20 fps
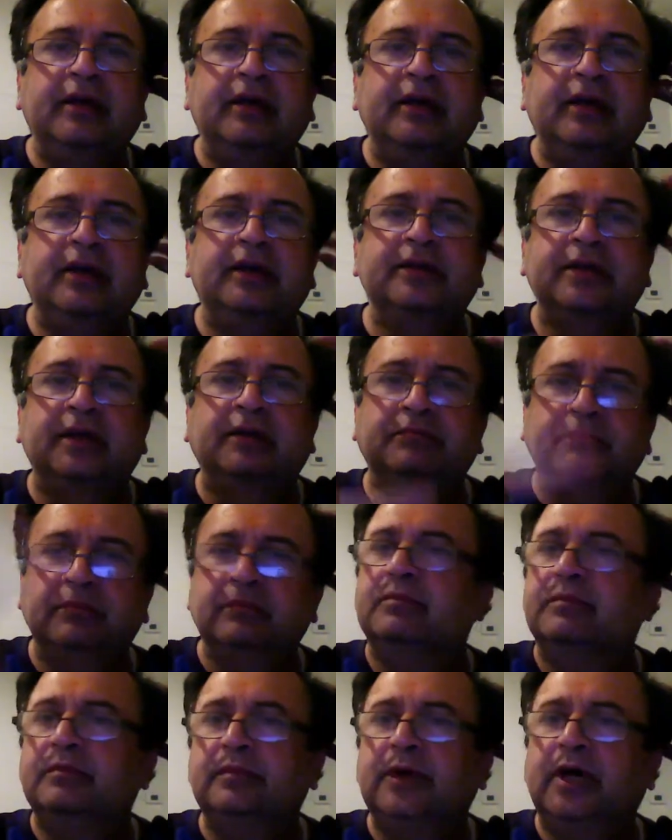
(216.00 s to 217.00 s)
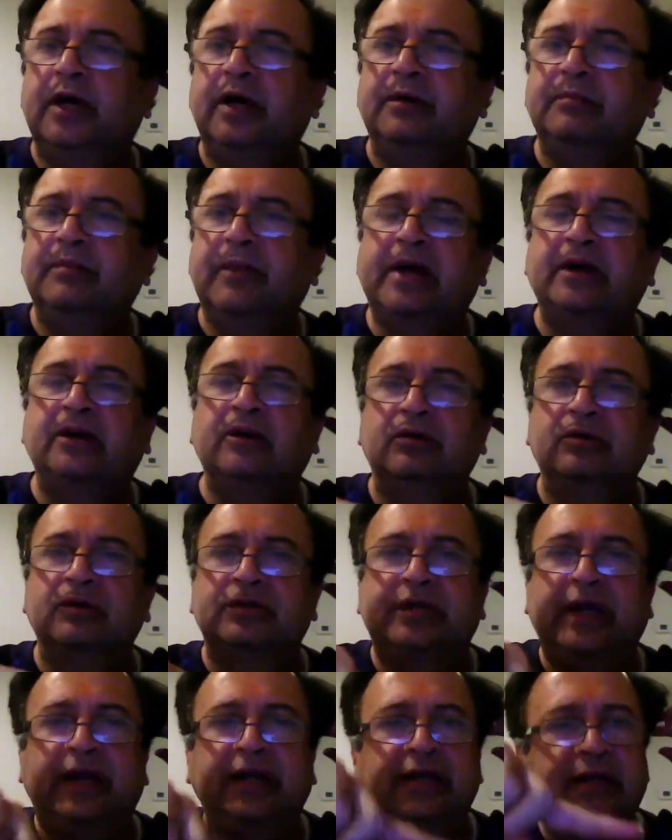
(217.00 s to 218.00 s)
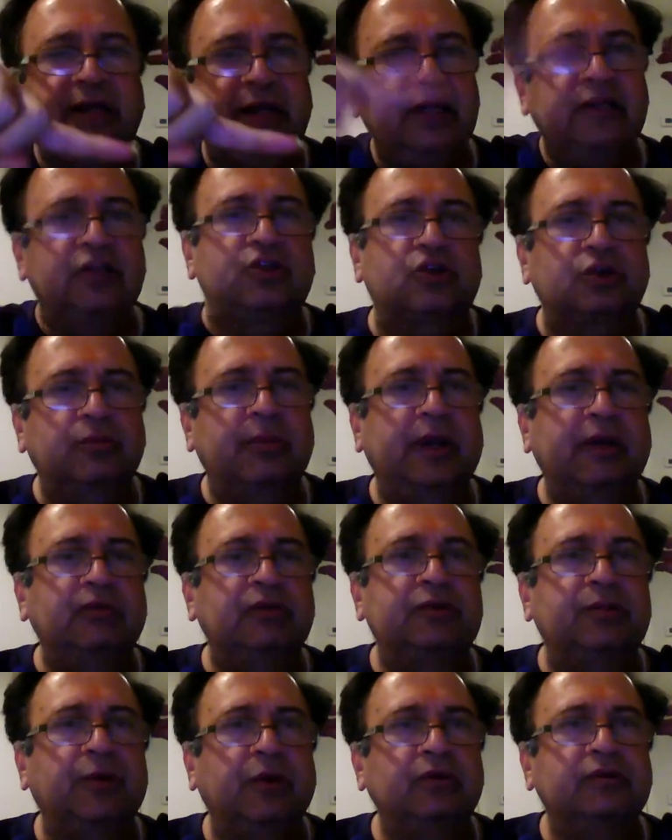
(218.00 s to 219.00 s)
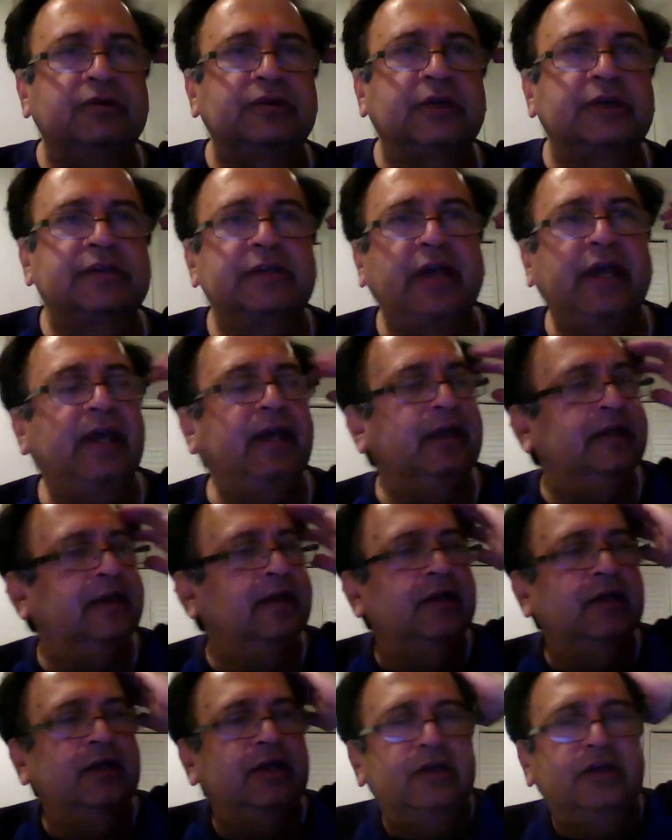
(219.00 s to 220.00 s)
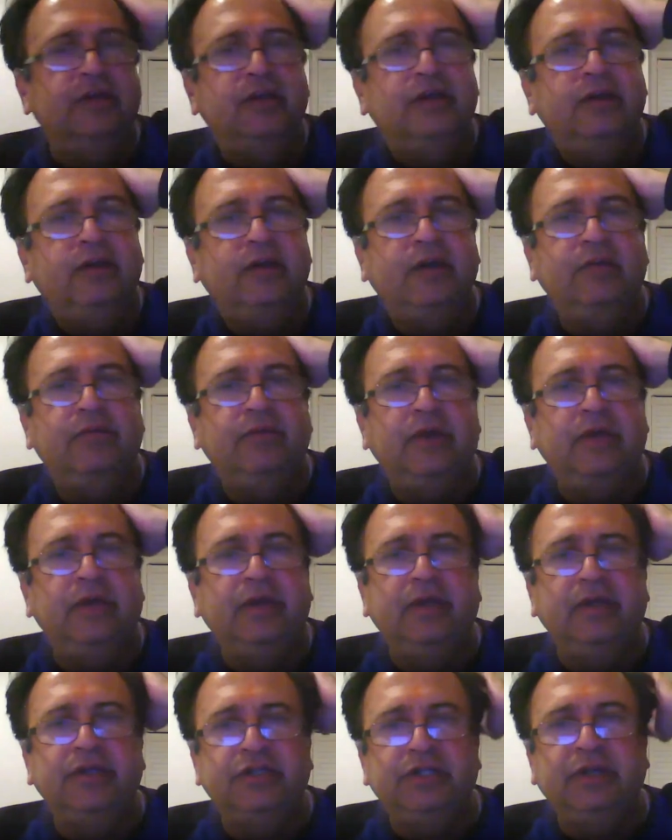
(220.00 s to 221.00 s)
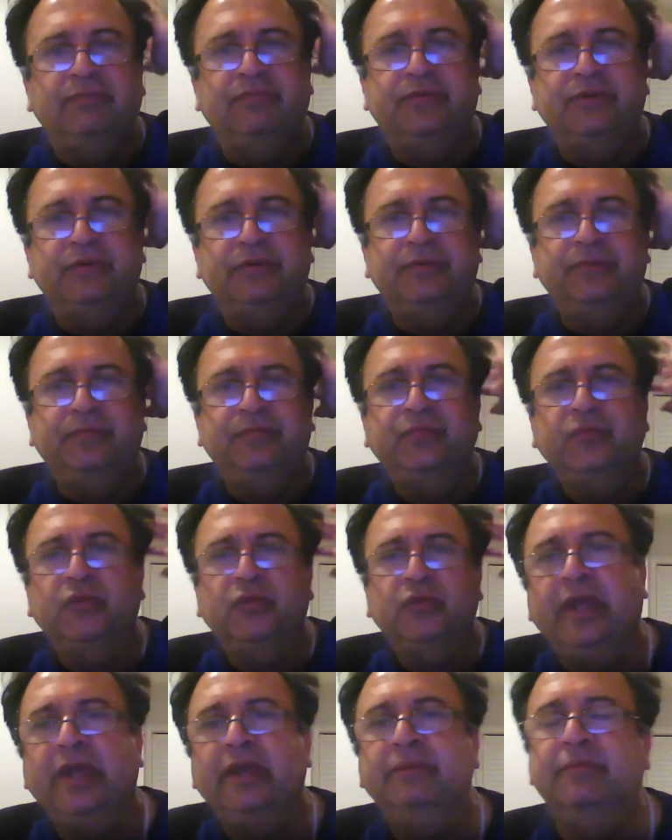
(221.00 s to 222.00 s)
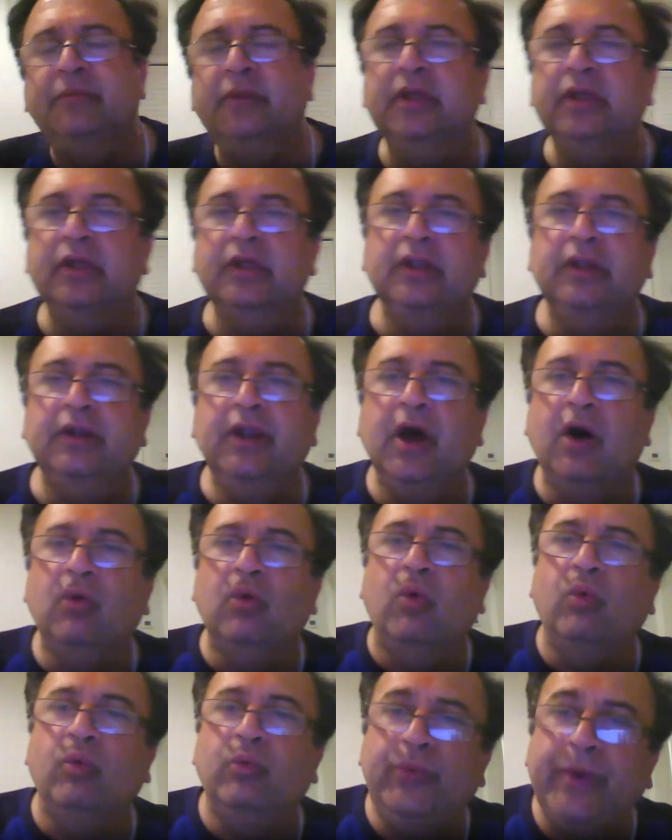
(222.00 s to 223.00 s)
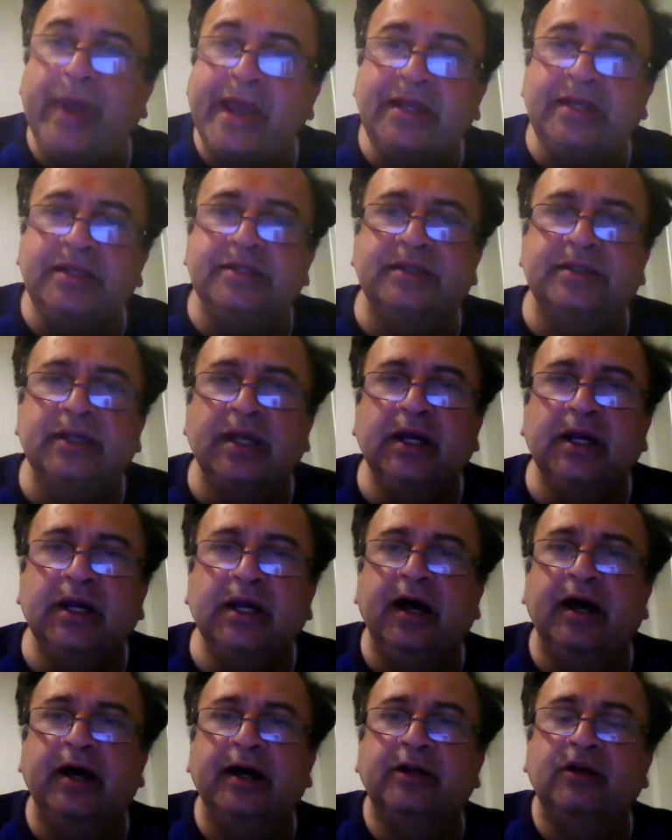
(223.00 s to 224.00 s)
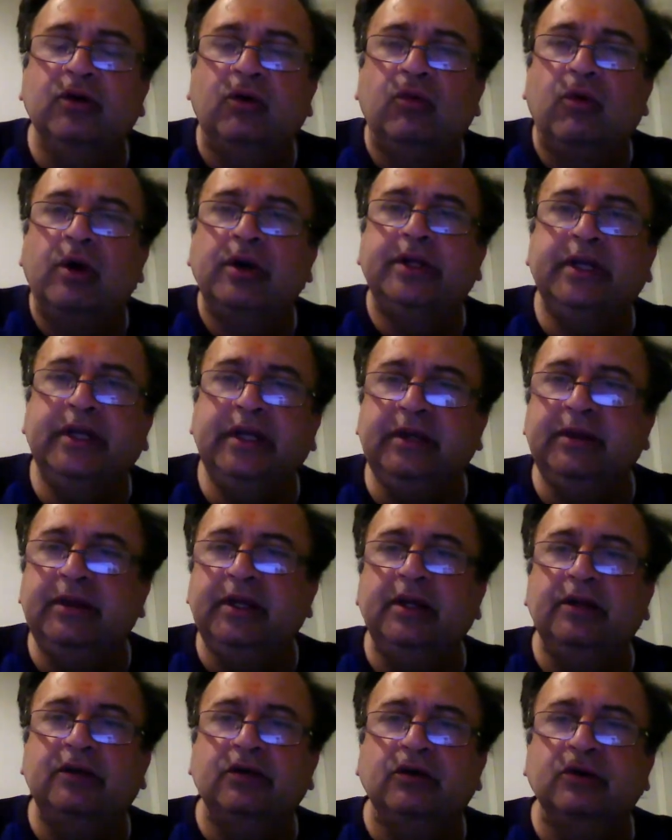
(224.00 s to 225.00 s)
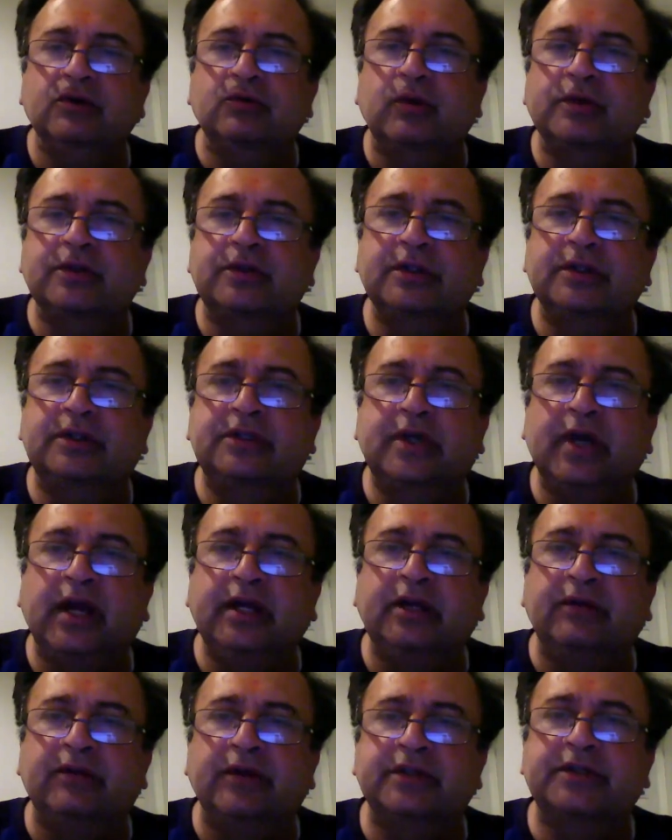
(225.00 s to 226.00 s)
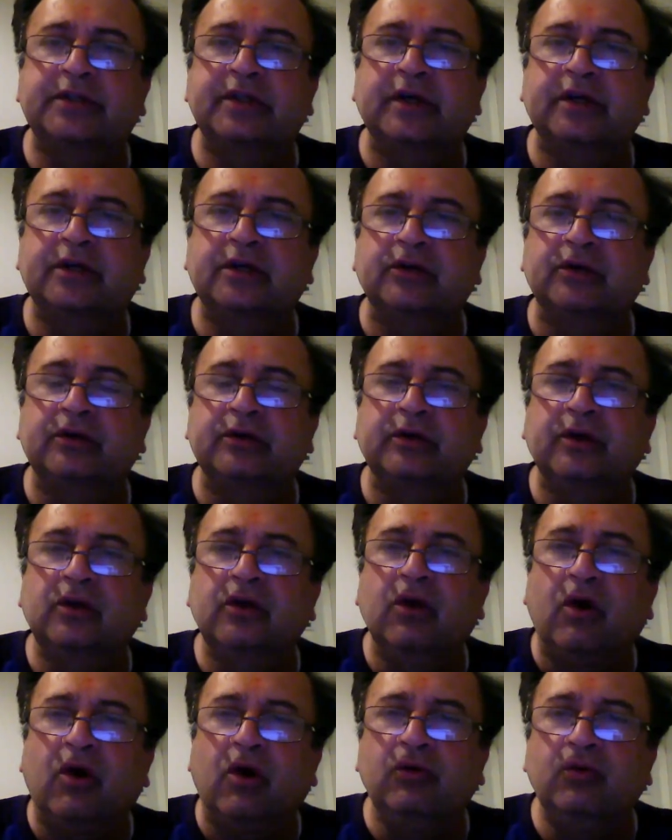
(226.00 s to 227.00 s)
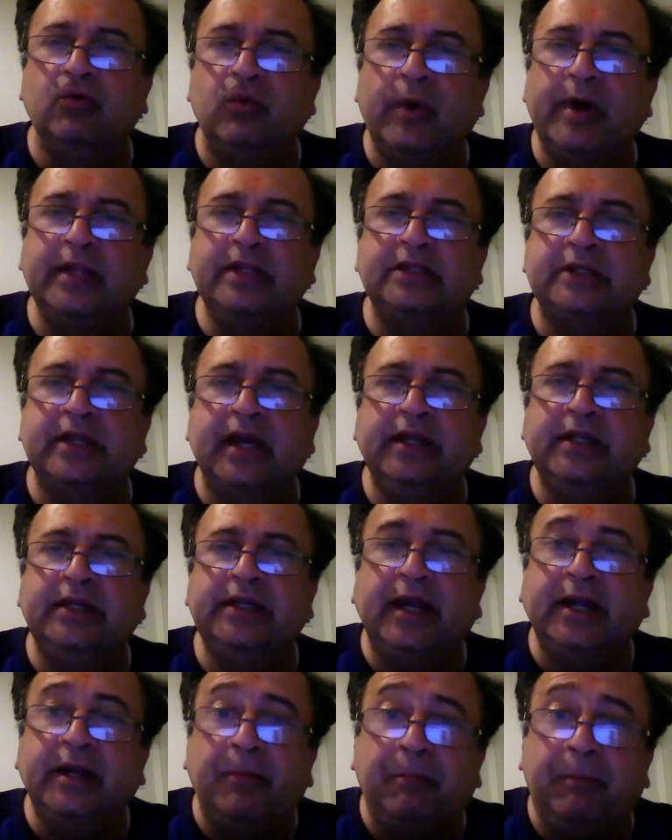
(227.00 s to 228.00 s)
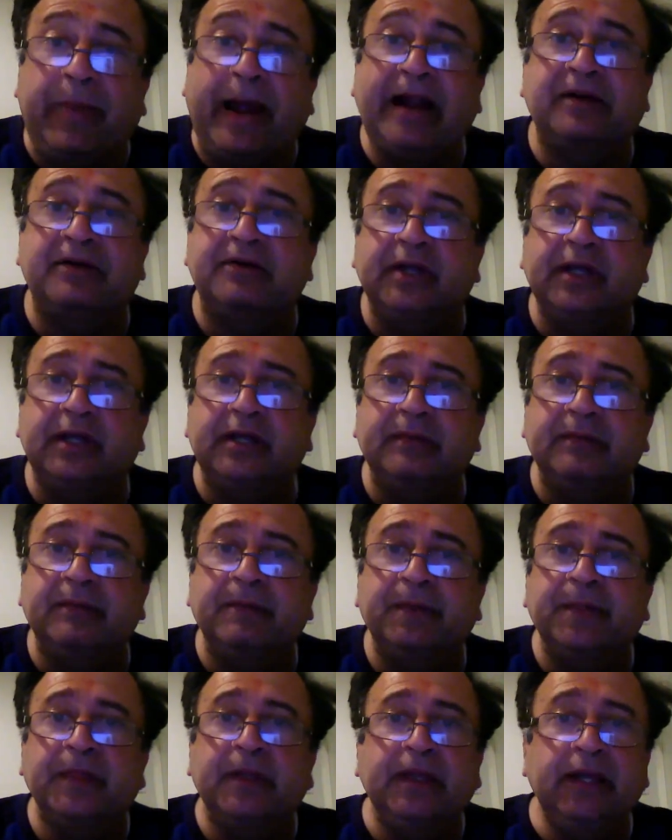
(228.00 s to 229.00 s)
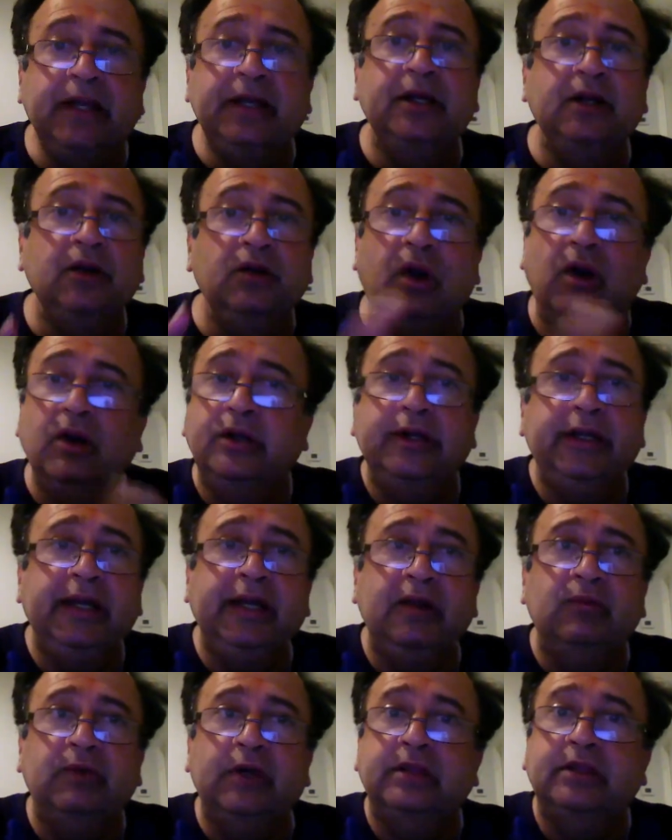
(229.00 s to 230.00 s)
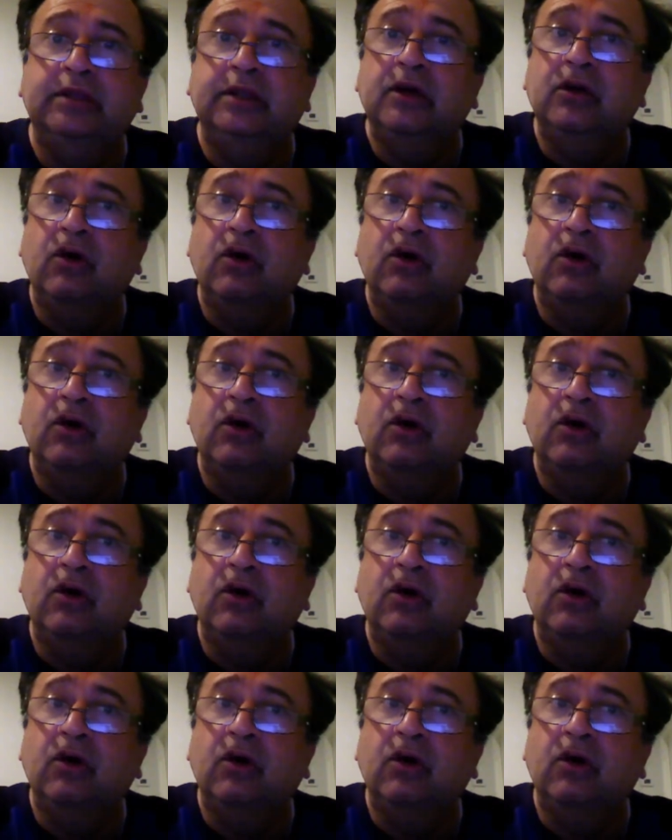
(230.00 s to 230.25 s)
is a magnetostatic instrument which produces a shift. Okay, now when is what he introduced was this kind of a circuit. On one side he had a battery. He did not deal with